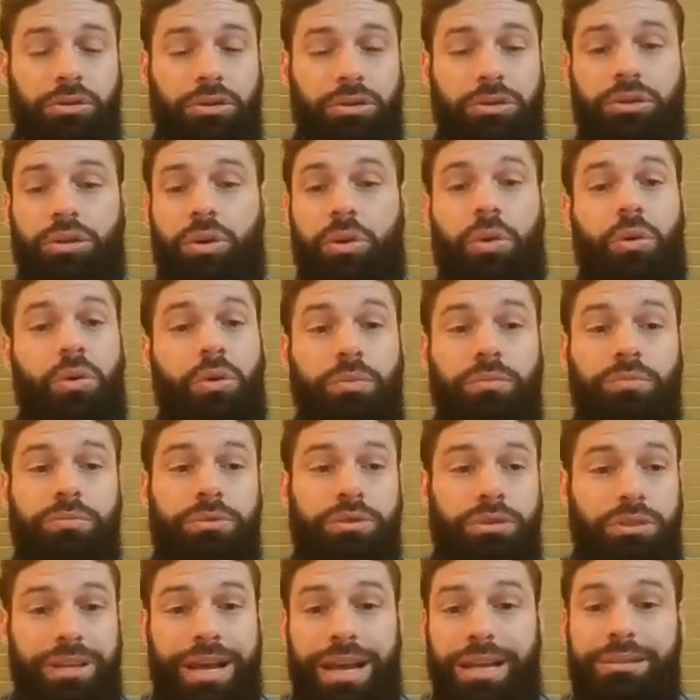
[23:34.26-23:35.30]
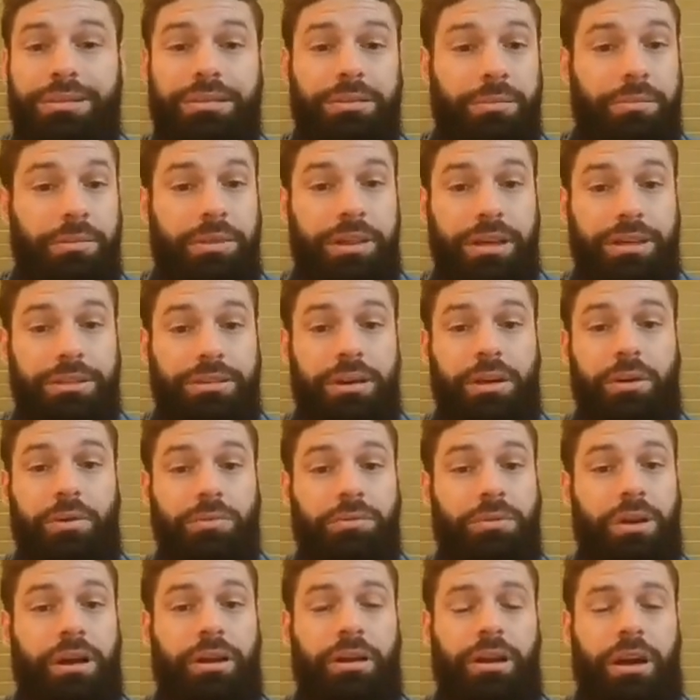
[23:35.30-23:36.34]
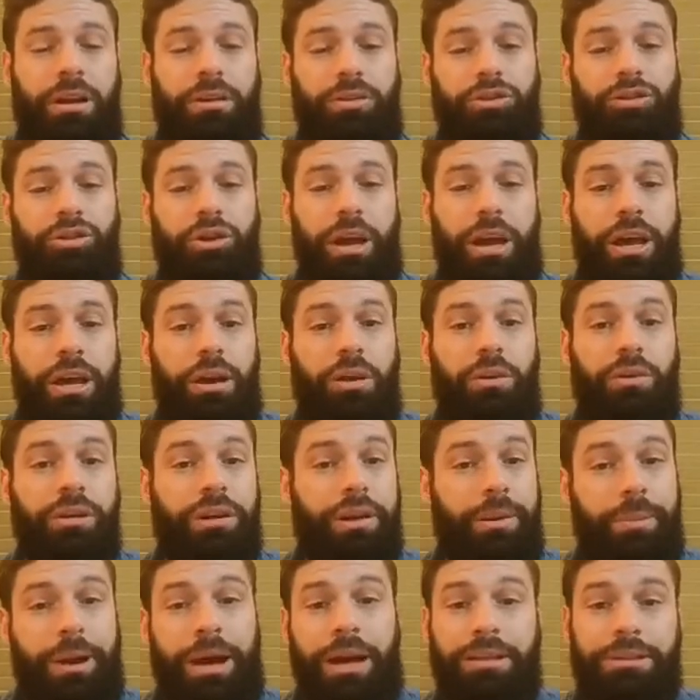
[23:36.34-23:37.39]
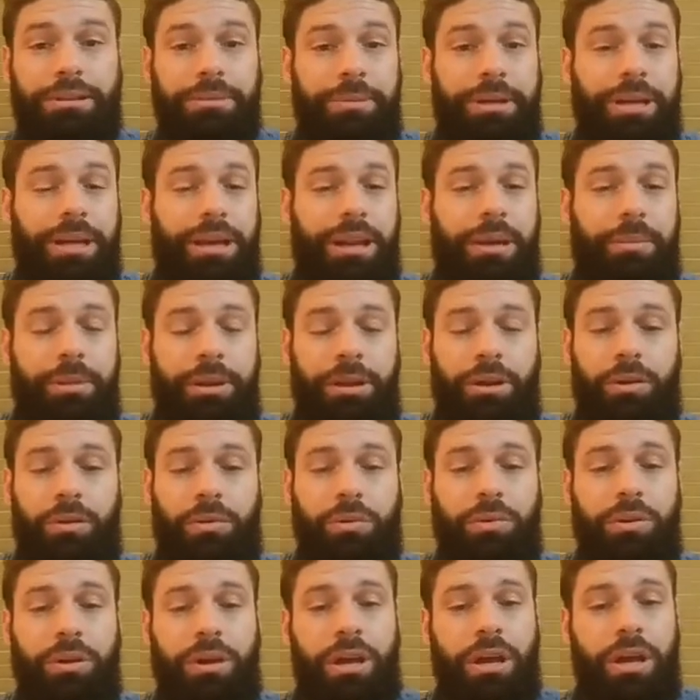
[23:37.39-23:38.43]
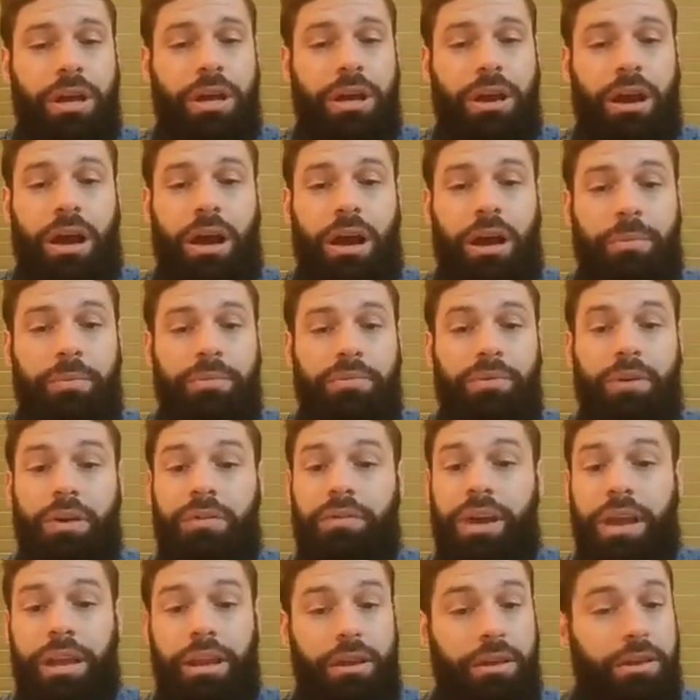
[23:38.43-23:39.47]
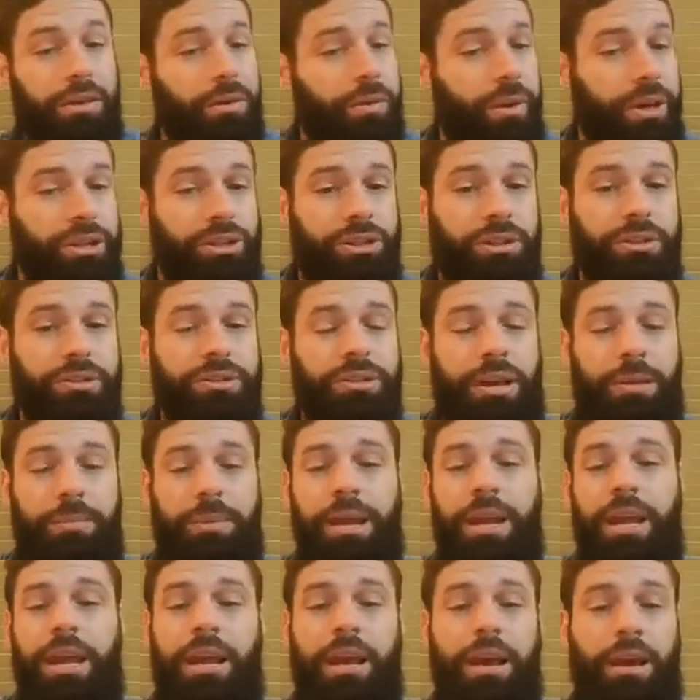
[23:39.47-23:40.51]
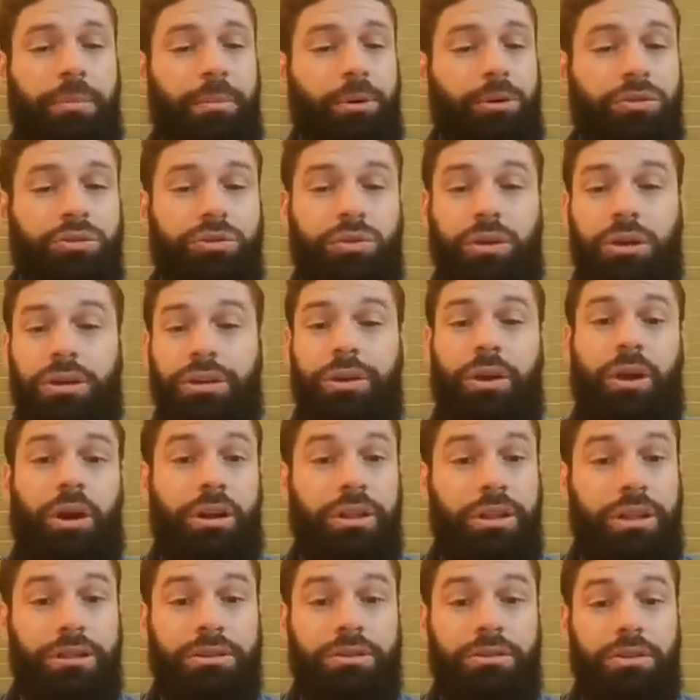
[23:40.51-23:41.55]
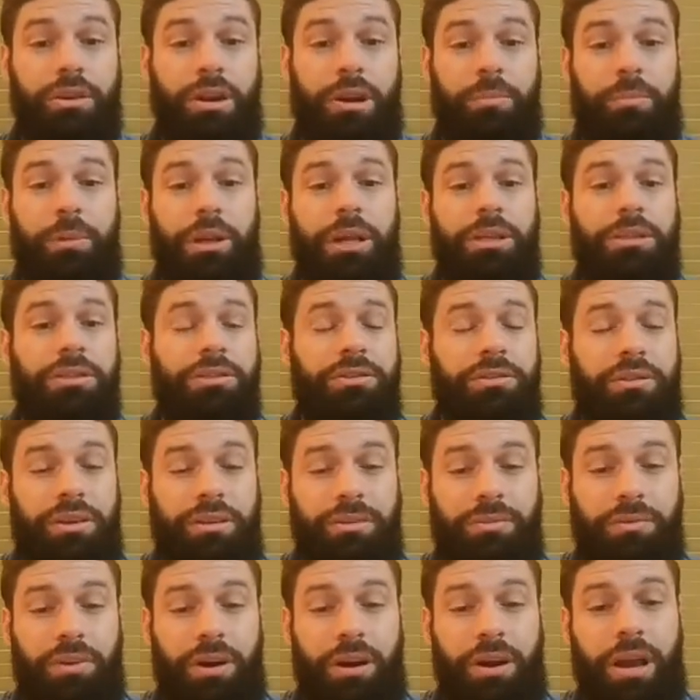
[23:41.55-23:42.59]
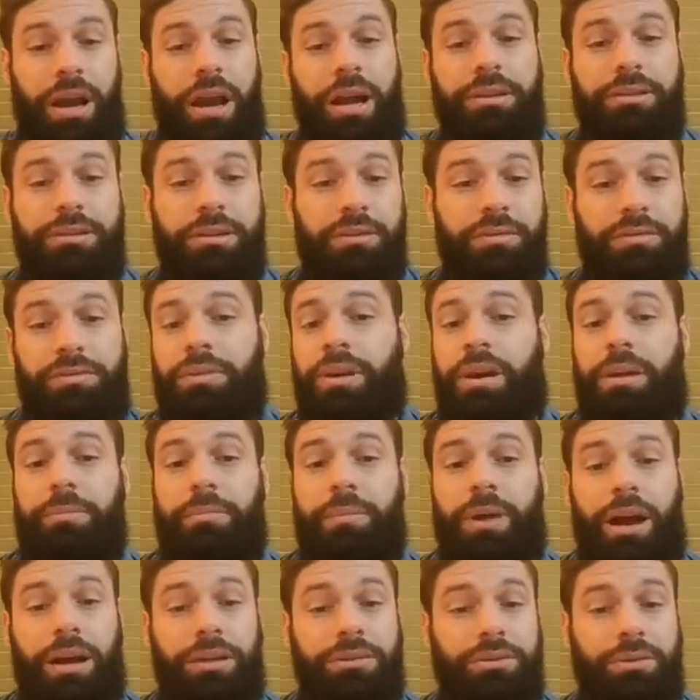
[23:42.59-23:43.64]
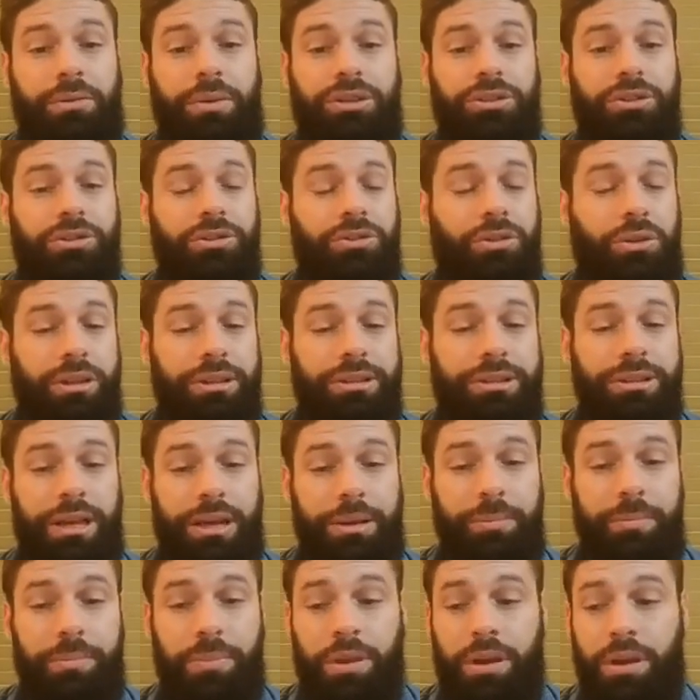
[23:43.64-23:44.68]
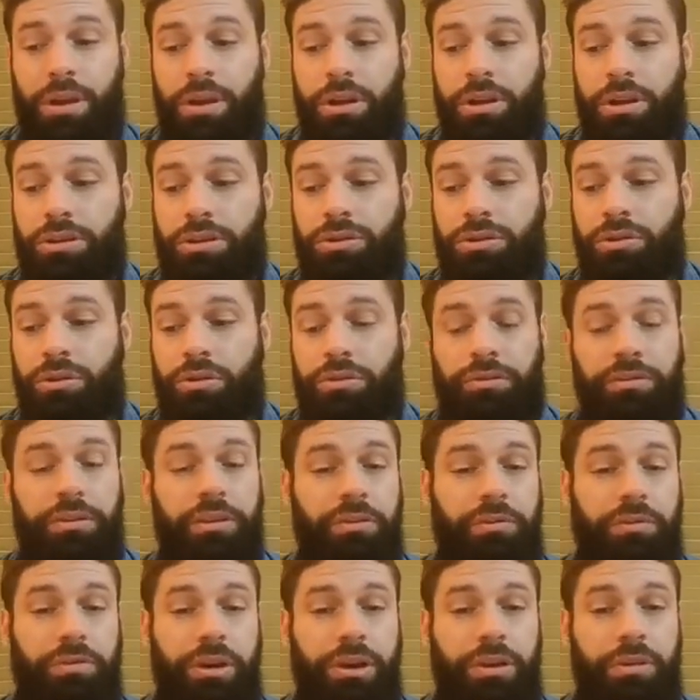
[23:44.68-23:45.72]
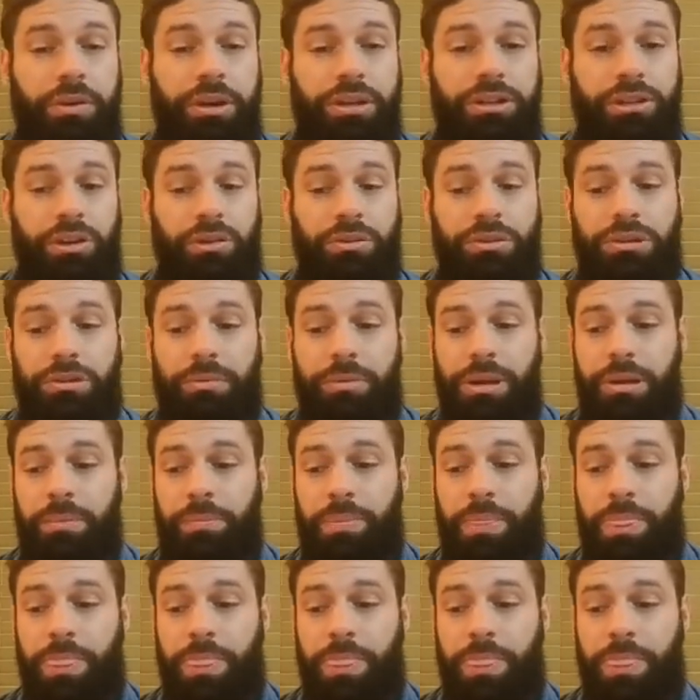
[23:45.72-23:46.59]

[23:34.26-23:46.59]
Go test some things out and try it out and get back to me and let me know. If you have any other questions, I'm here. I'm also on the Instagram page. It's very active. I answer questions all the time, so feel free to reach out to me.